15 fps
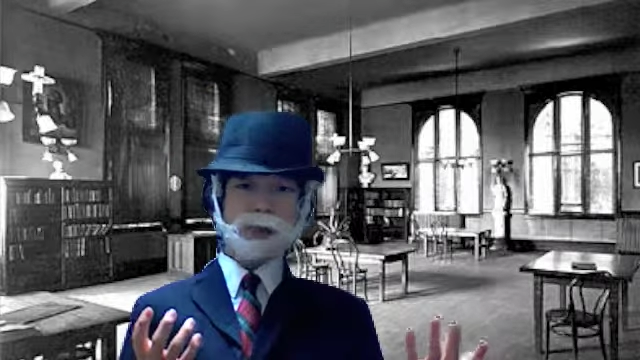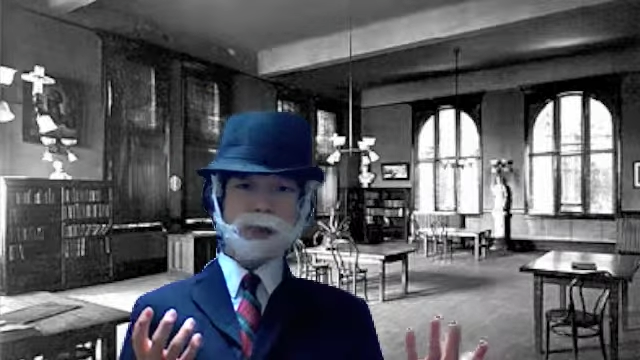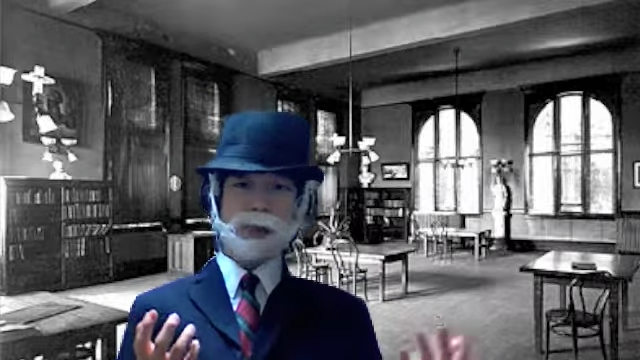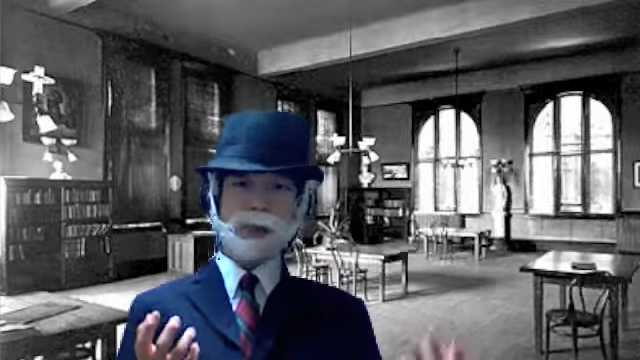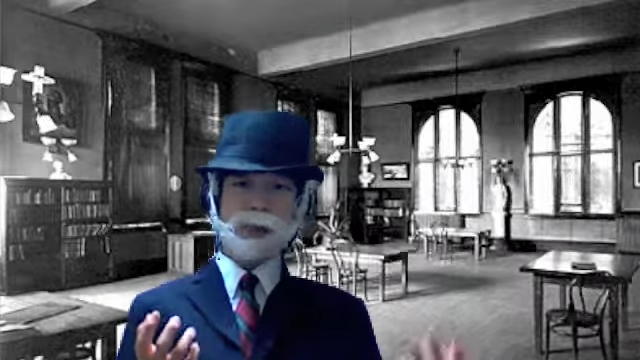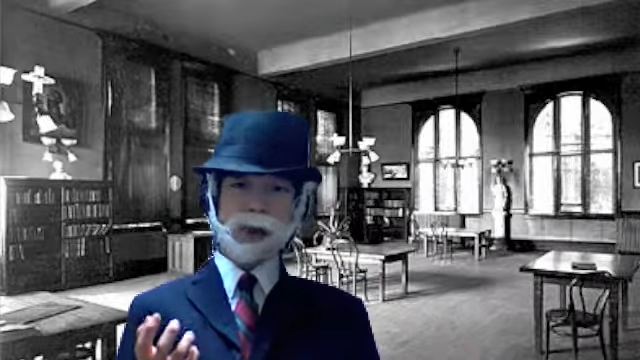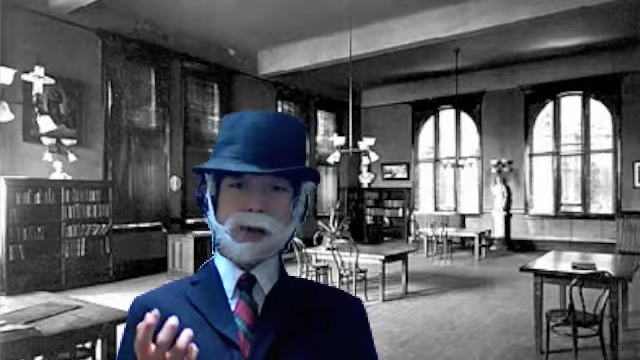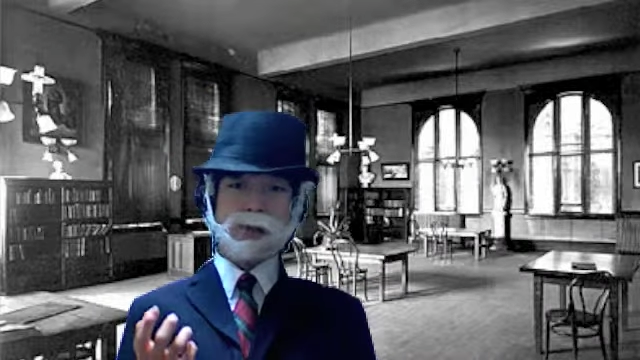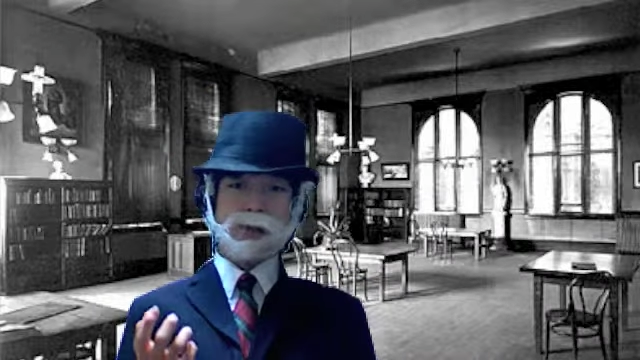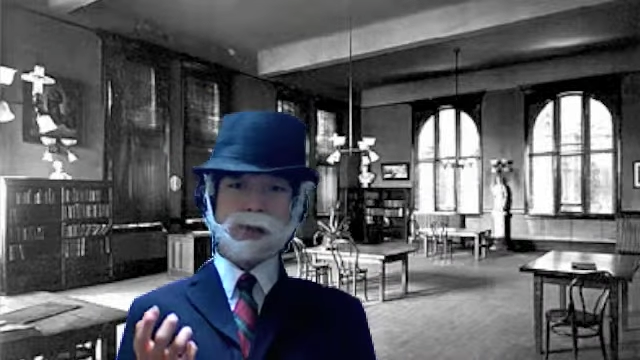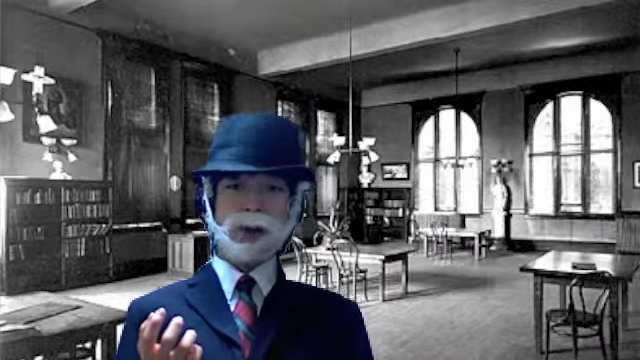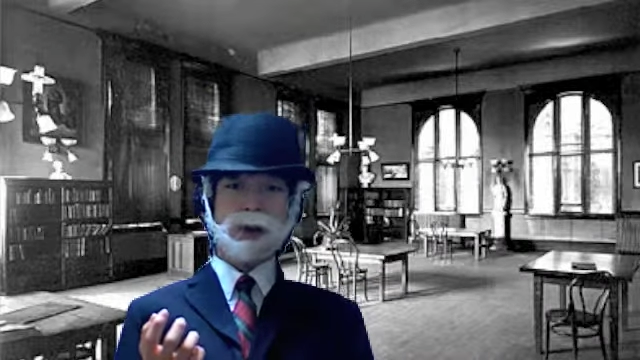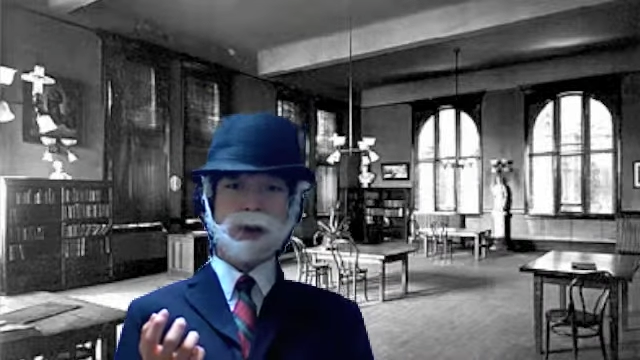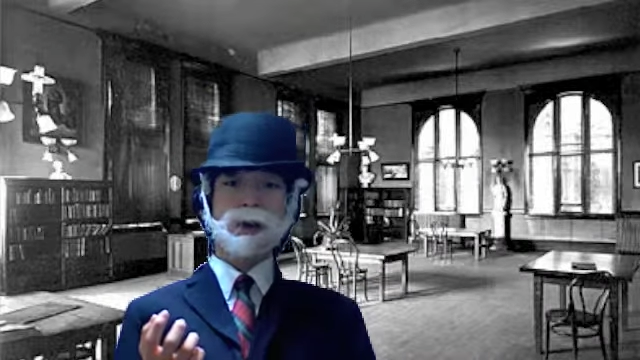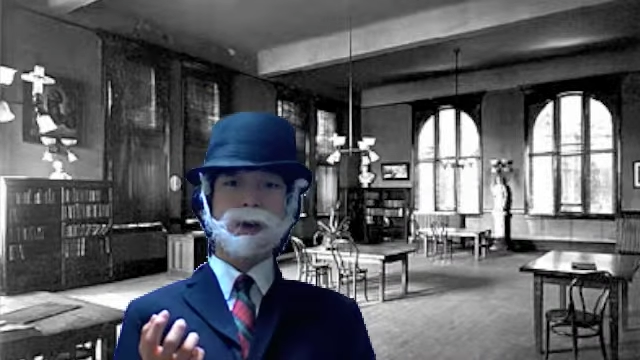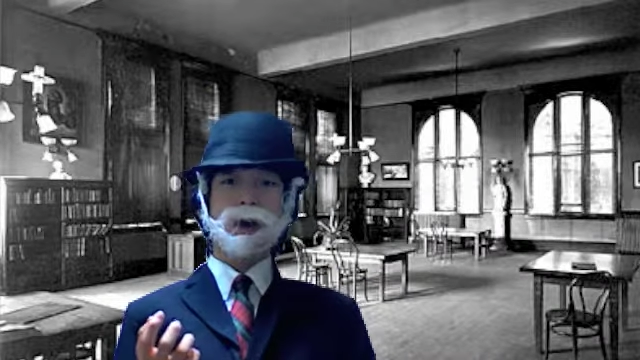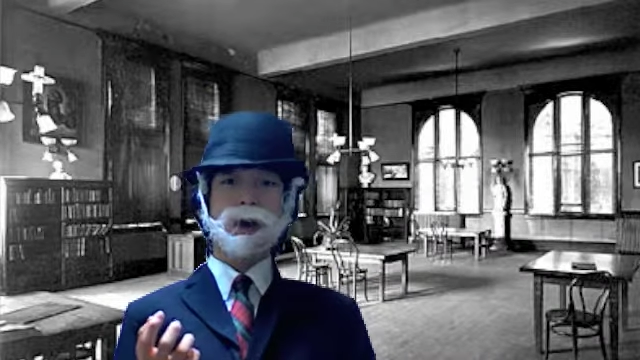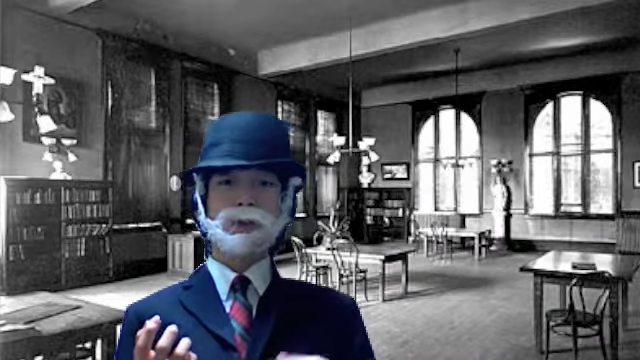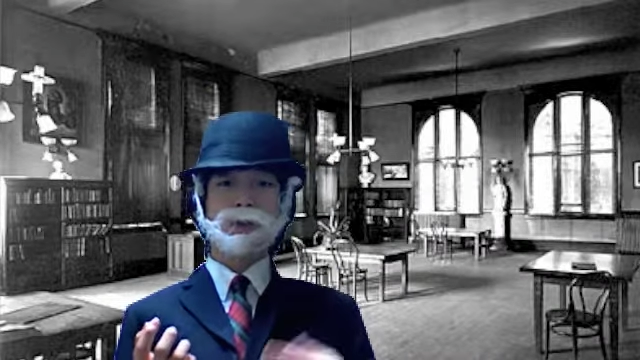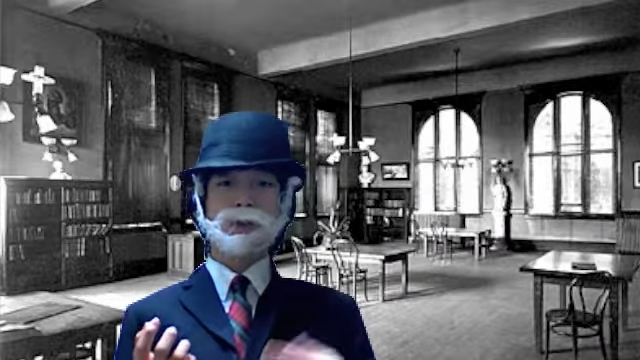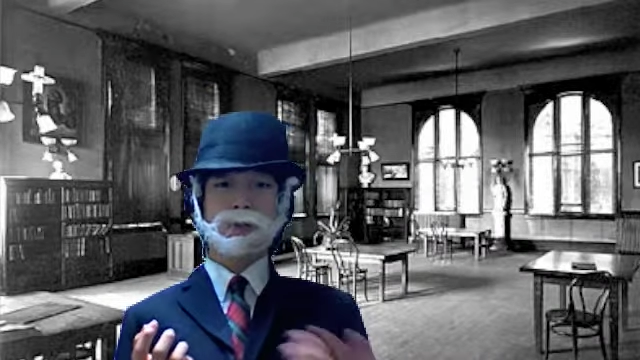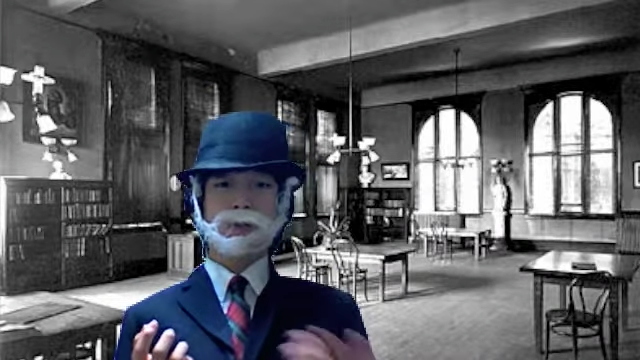instead of trying to
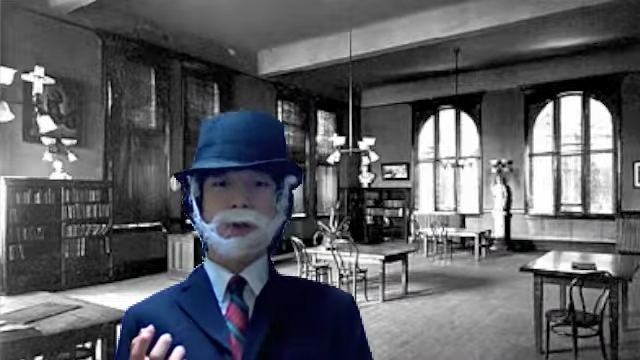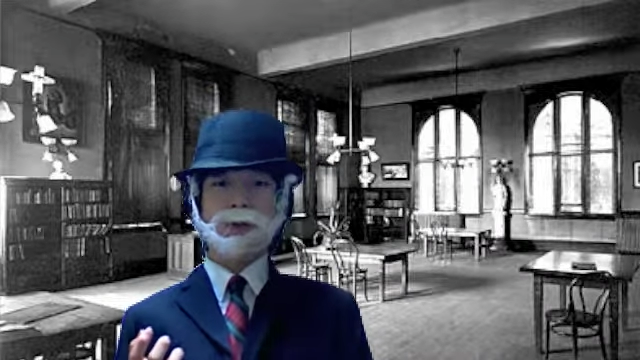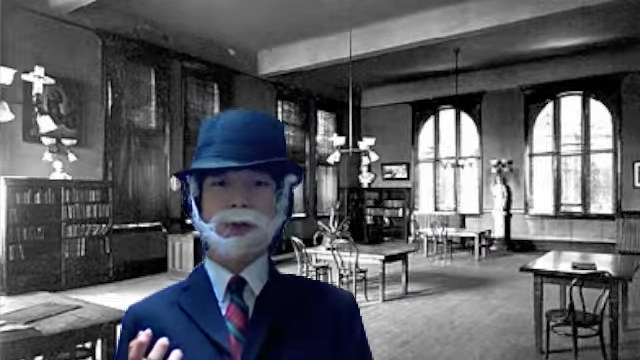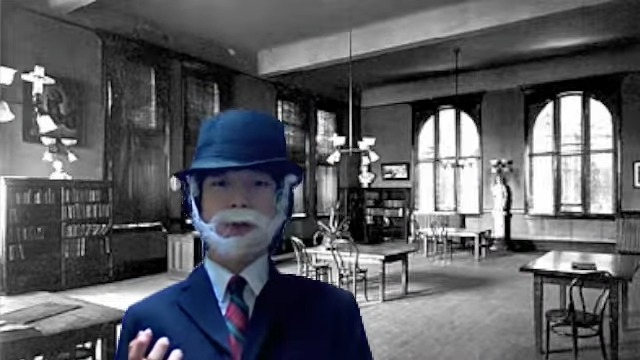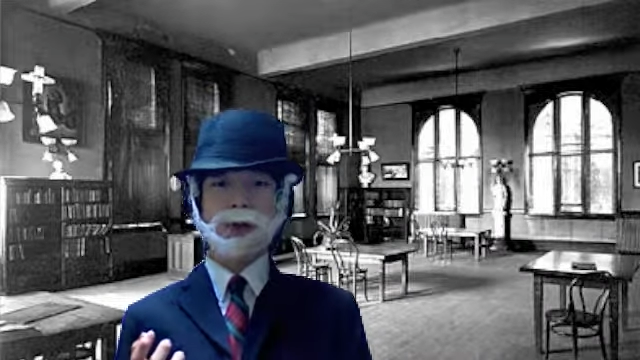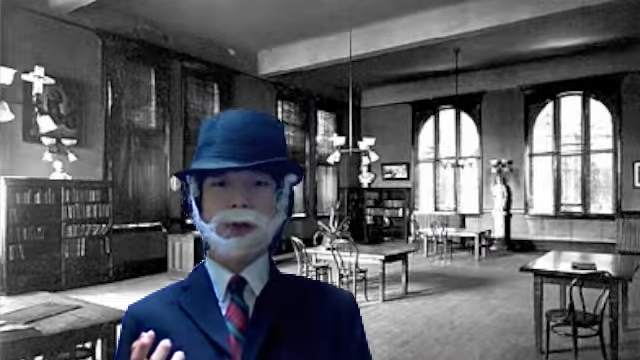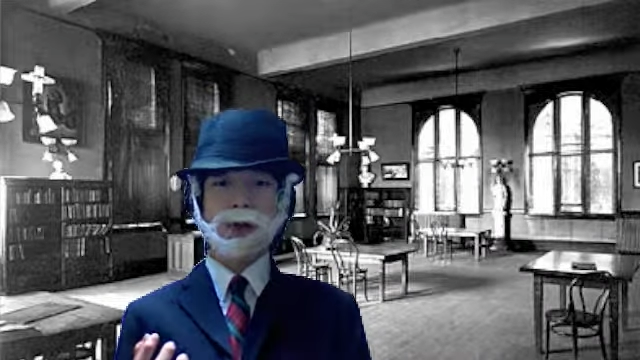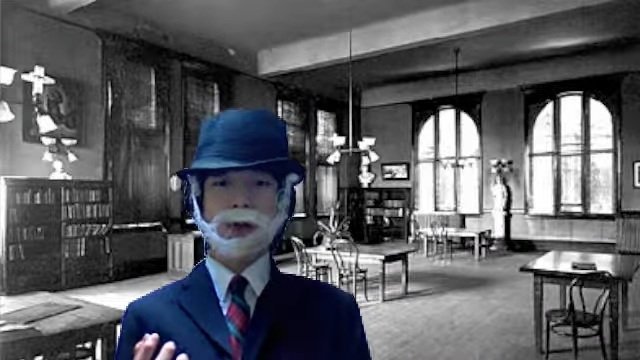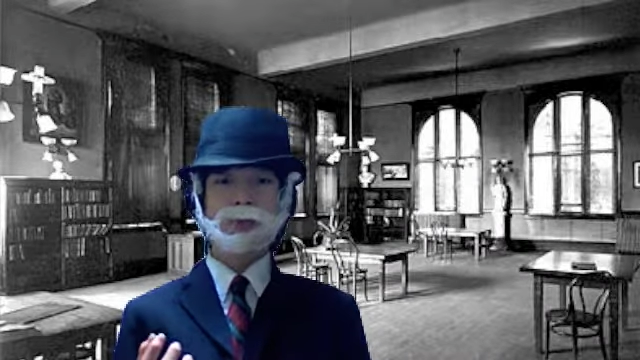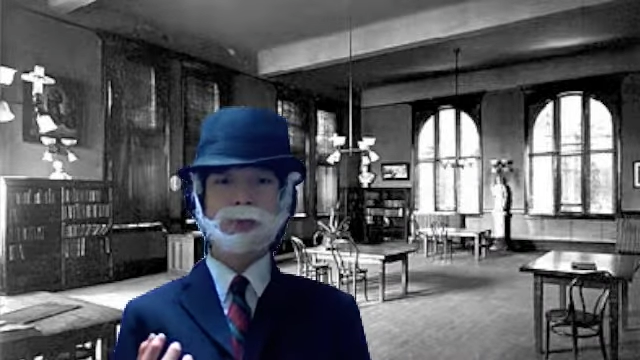help the public good.